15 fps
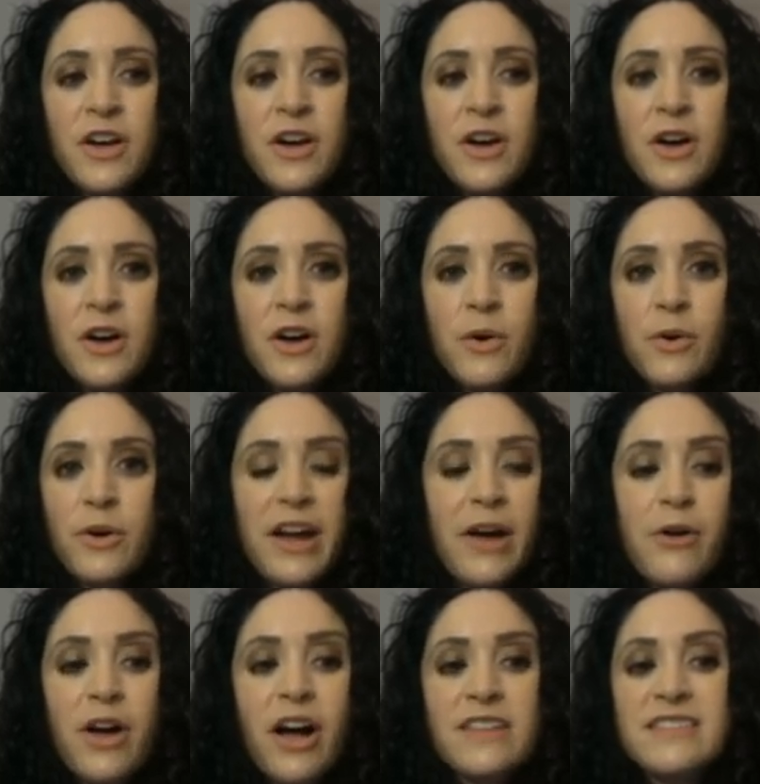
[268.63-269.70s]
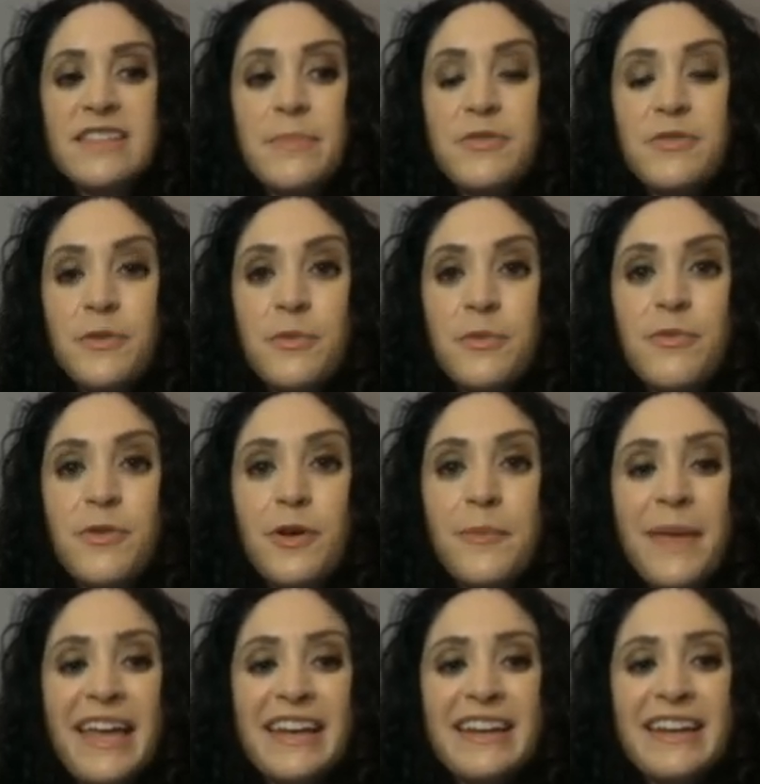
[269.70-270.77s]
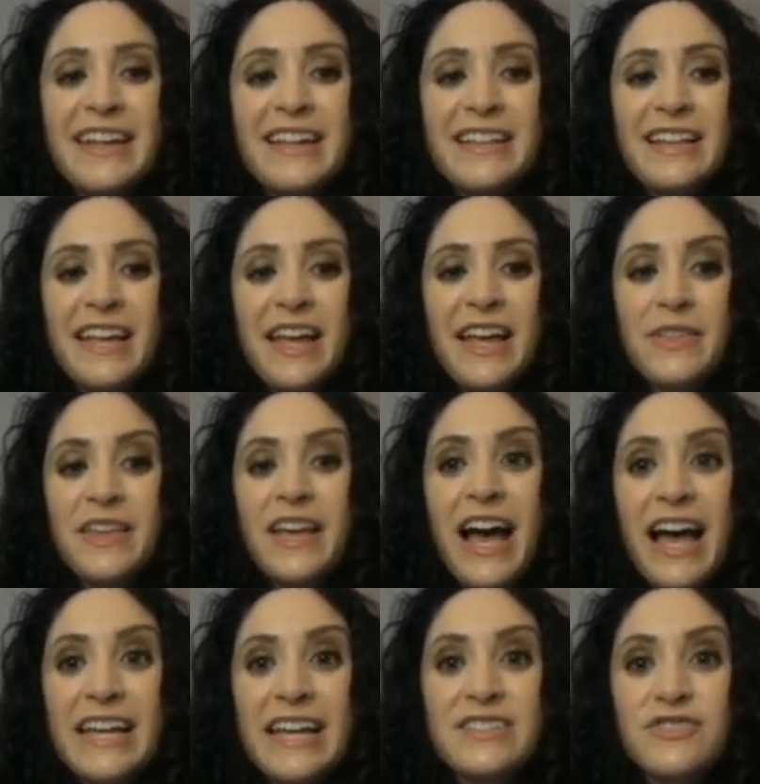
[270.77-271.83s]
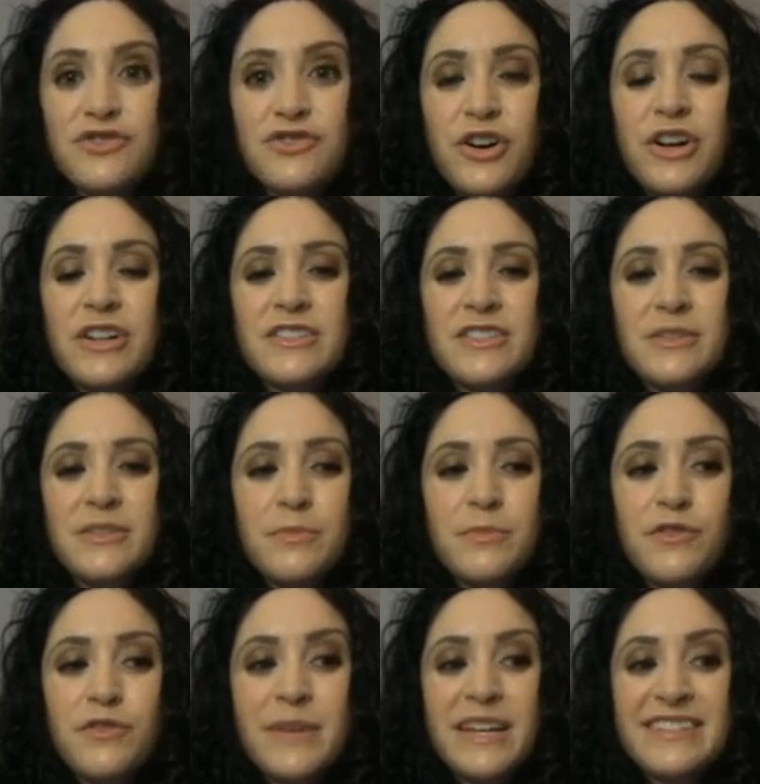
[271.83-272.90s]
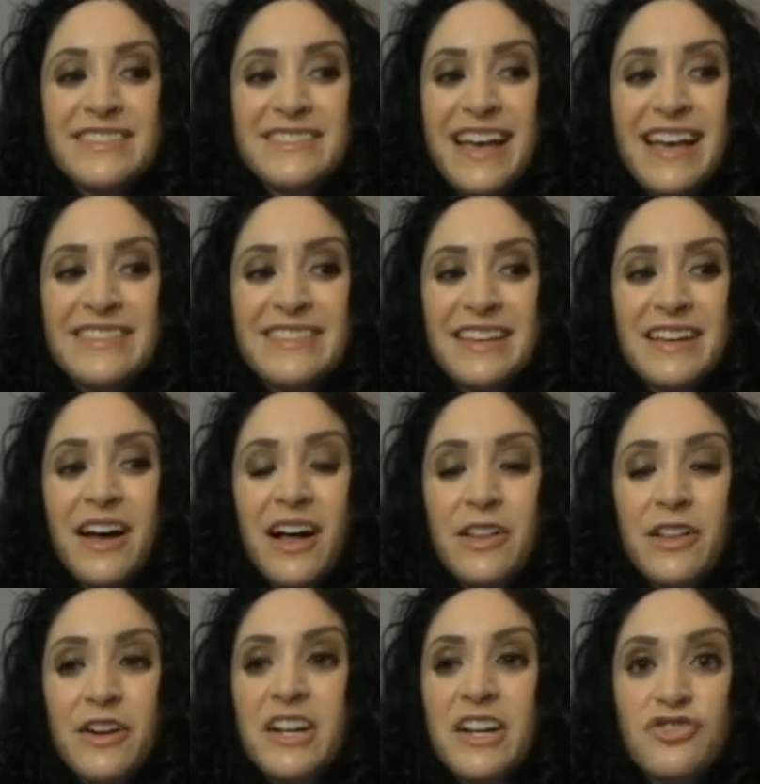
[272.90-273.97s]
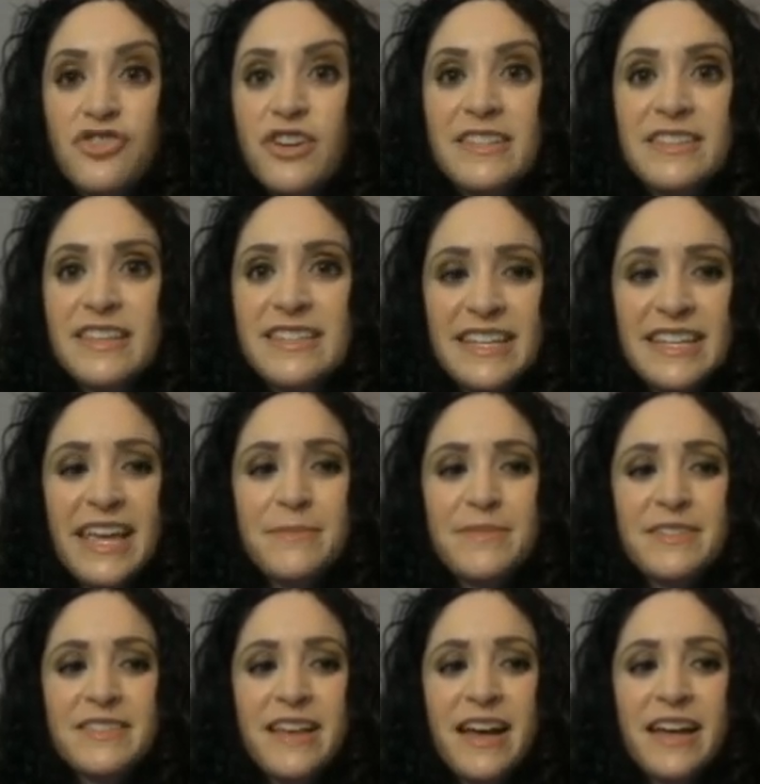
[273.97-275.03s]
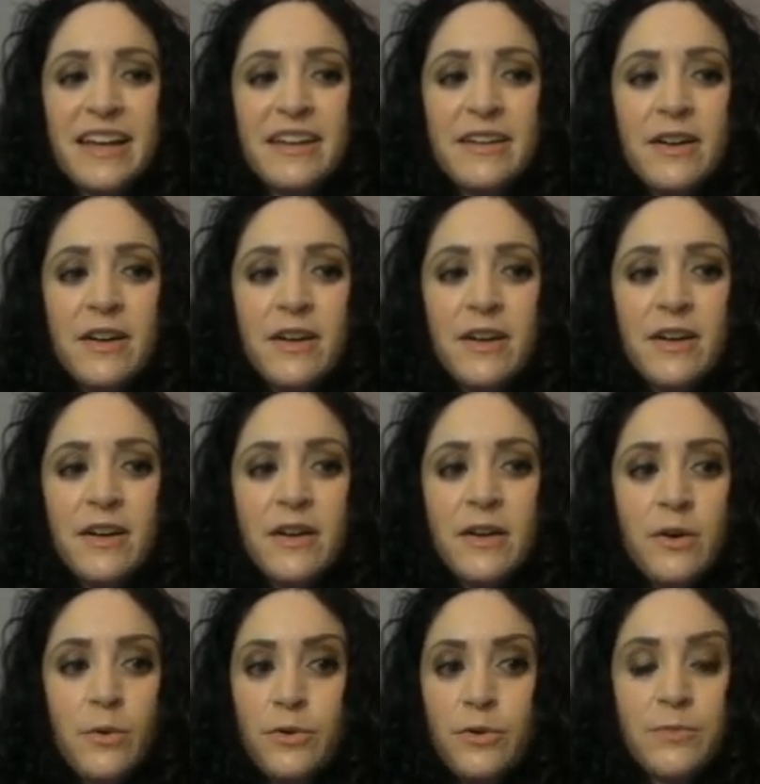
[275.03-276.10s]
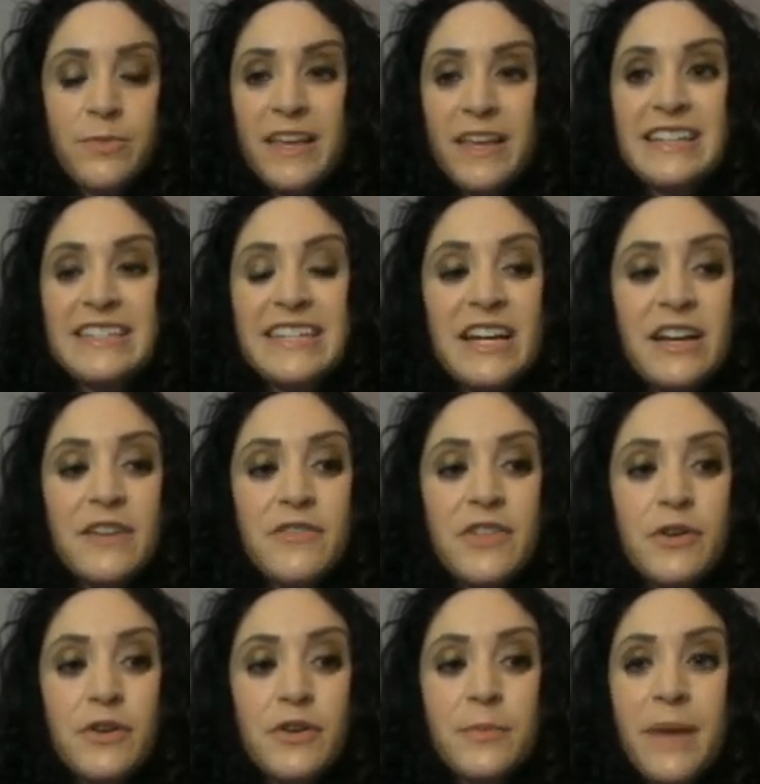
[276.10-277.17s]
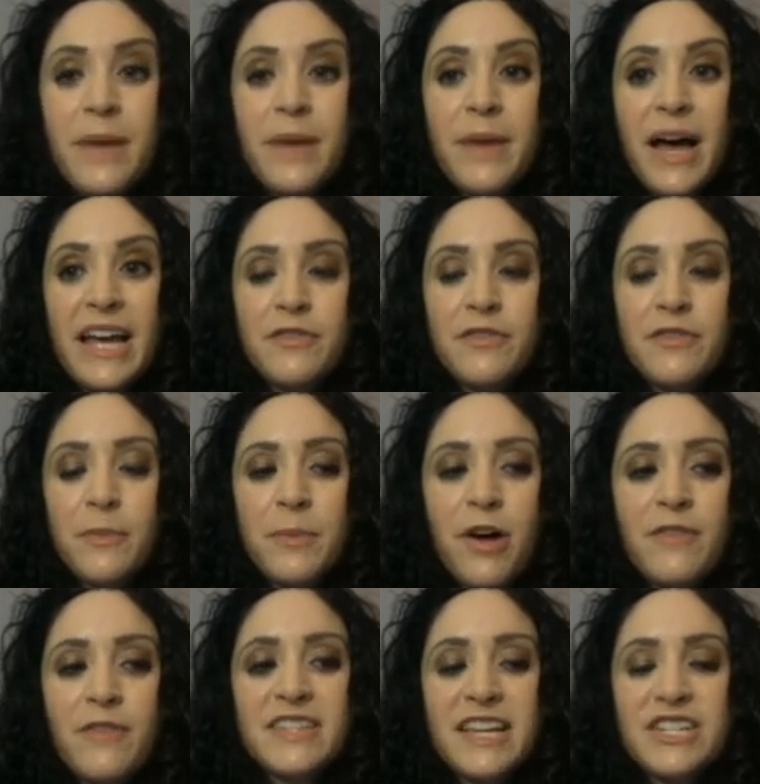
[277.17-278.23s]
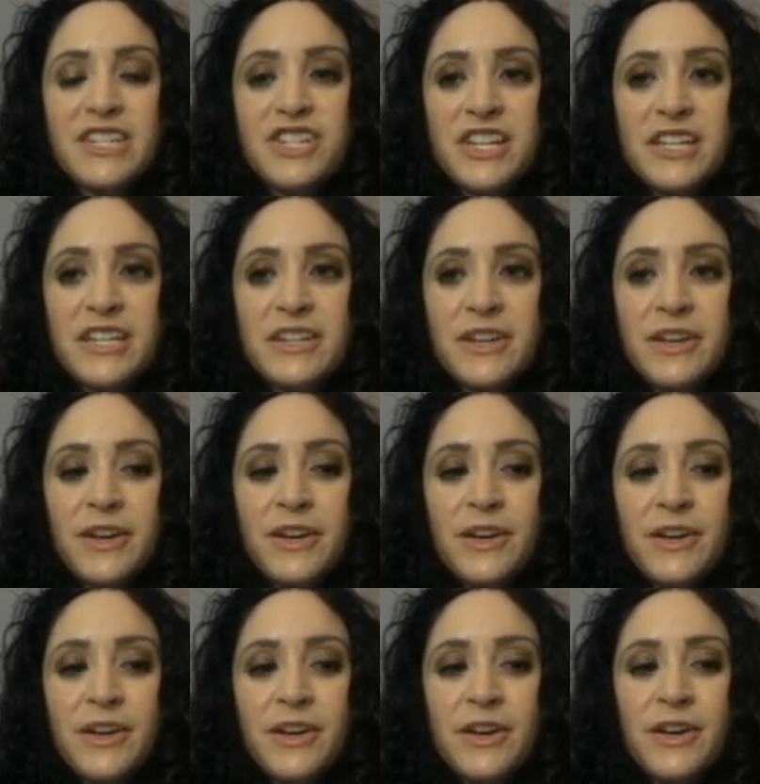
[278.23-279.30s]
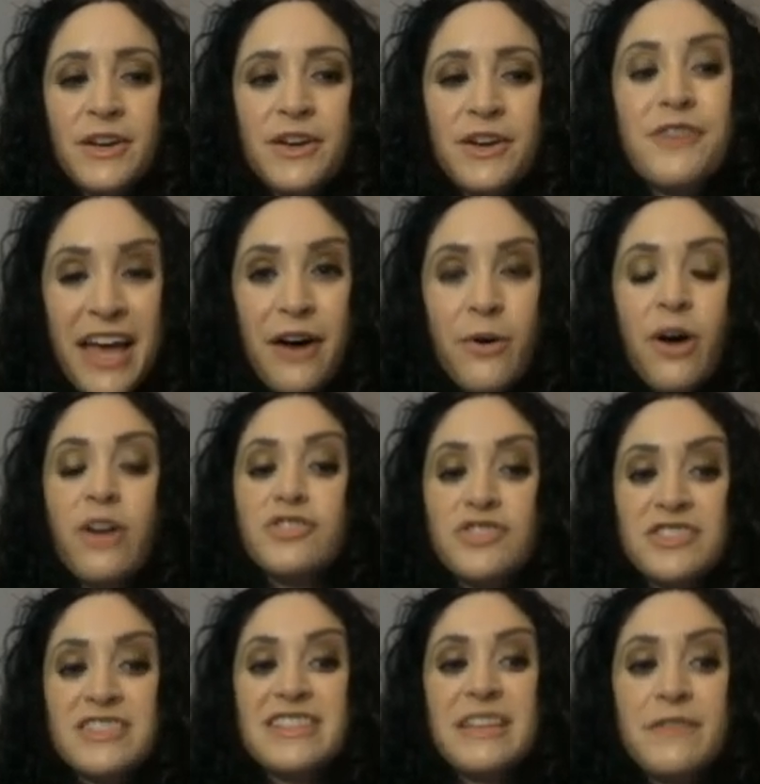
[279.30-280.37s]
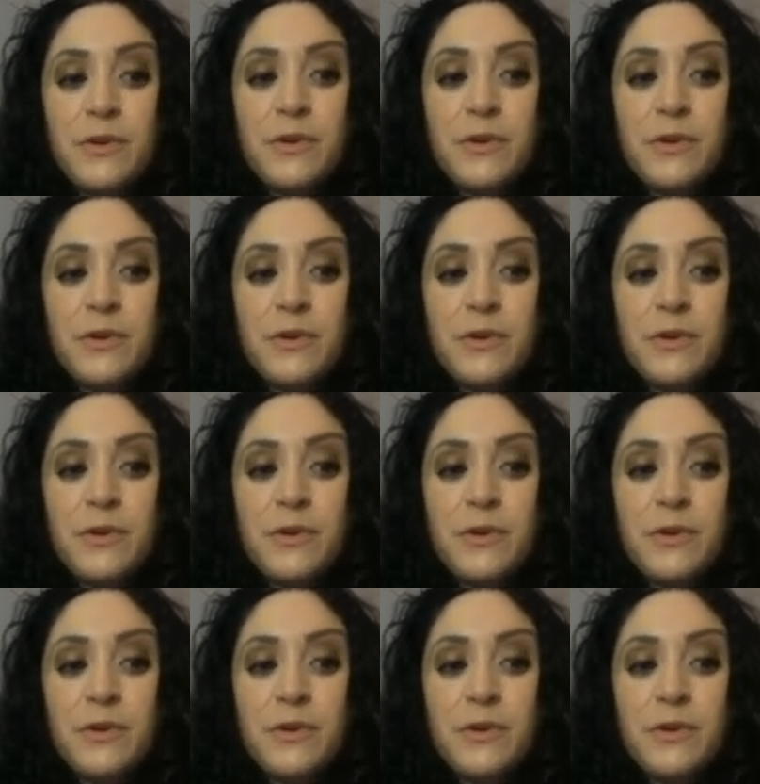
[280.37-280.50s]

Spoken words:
or how concepts from film editing, like how the eye is drawn to movement, size, and color, can translate to game design, or the idea of the group mind from improvisation. For now, I'll just leave you with